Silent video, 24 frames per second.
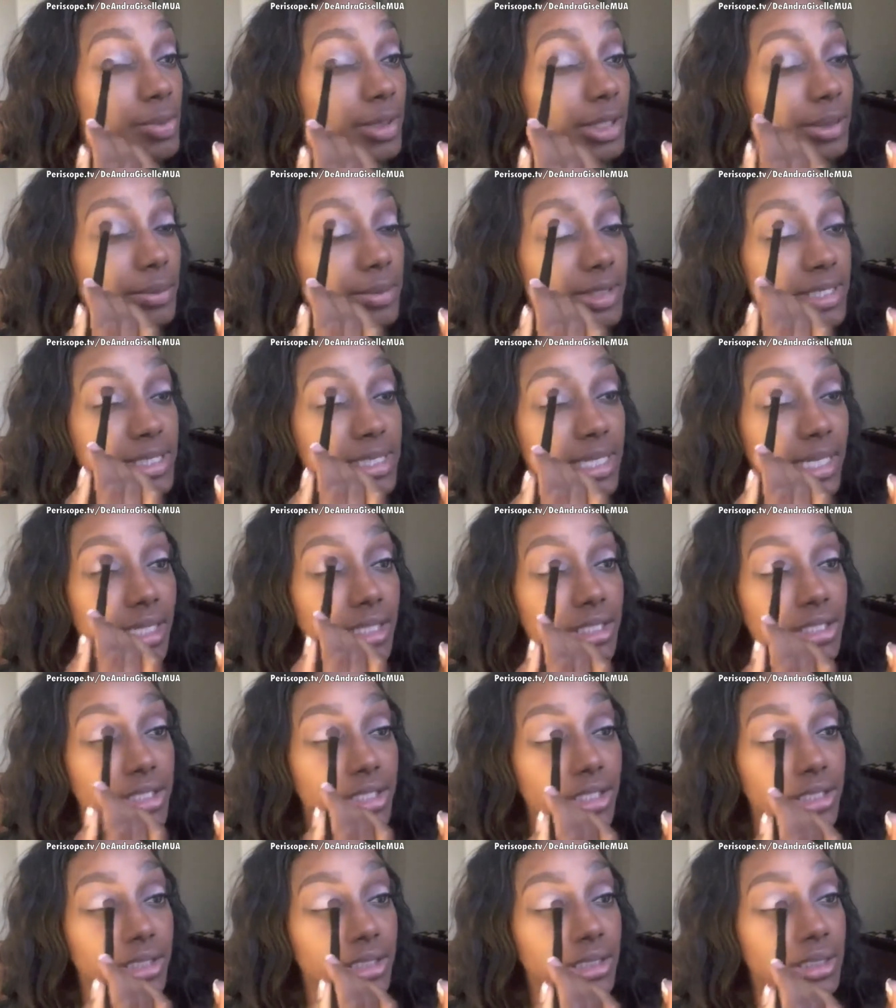
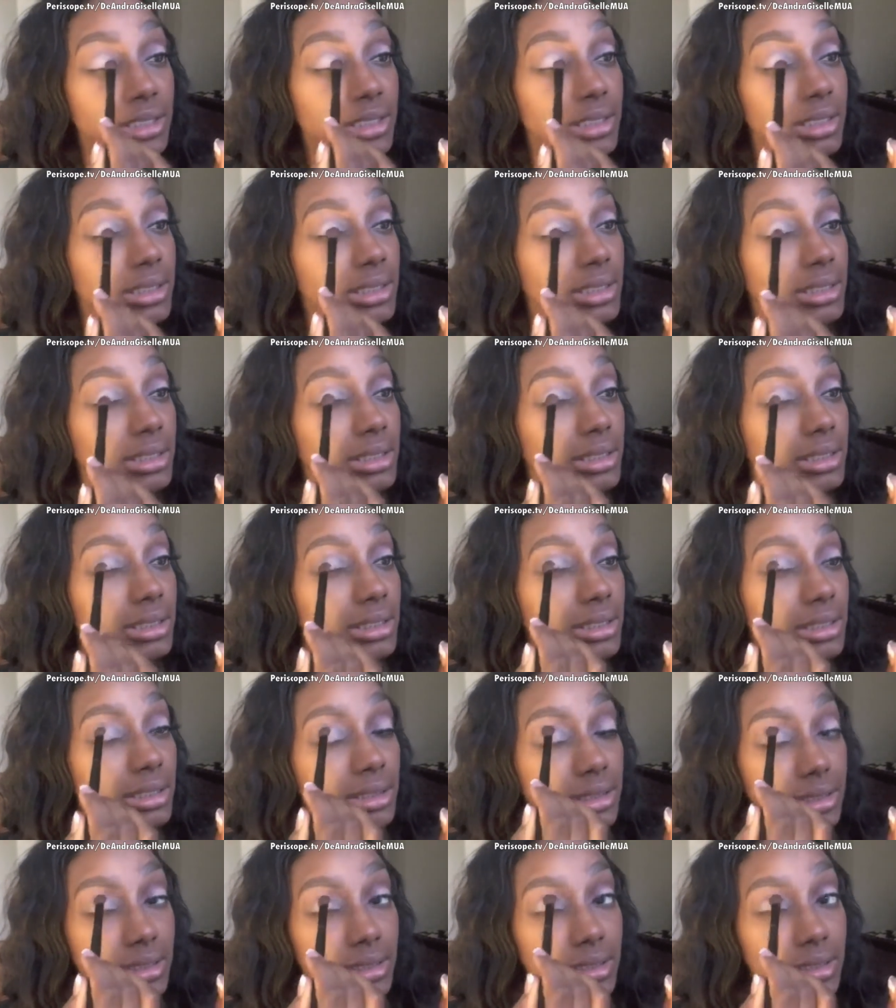pigmentation.
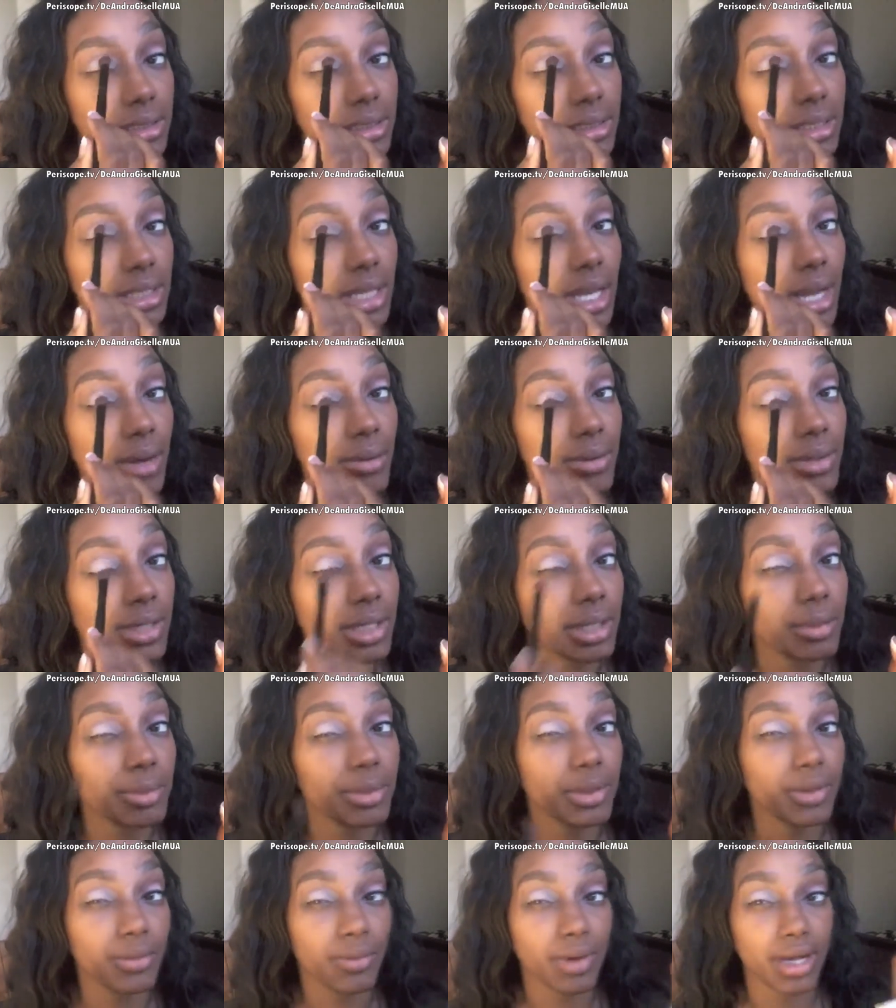And we're
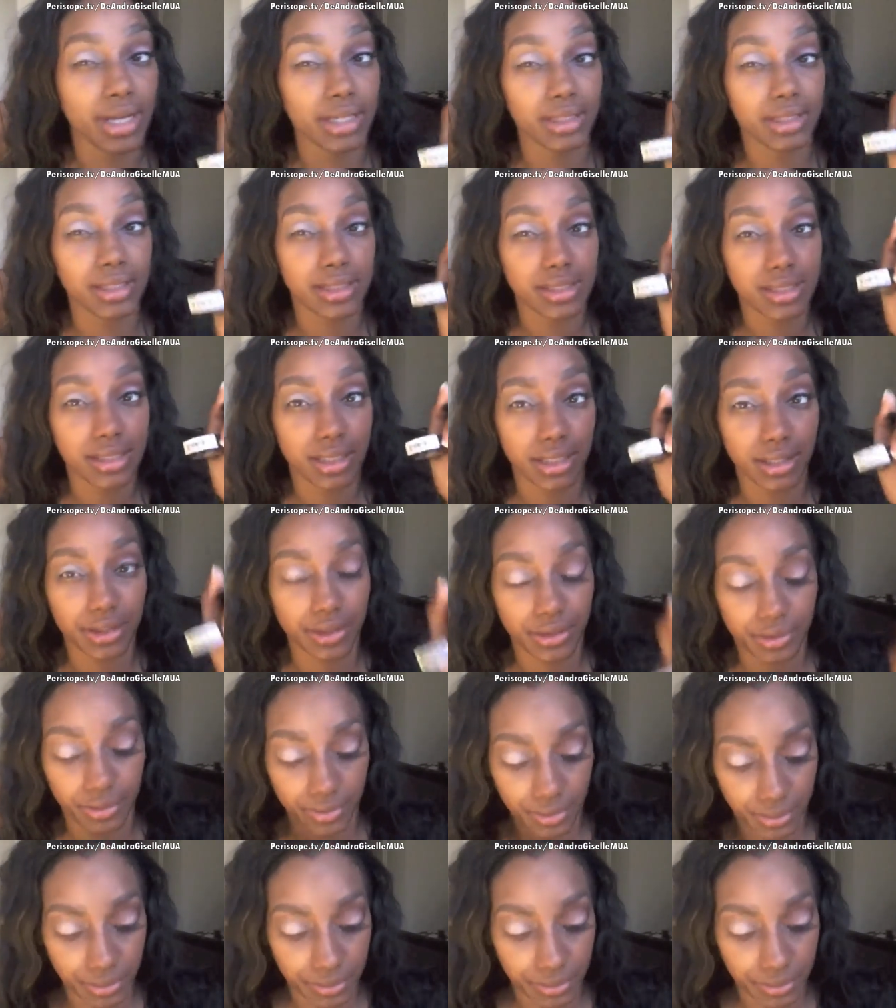keeping it right in the center.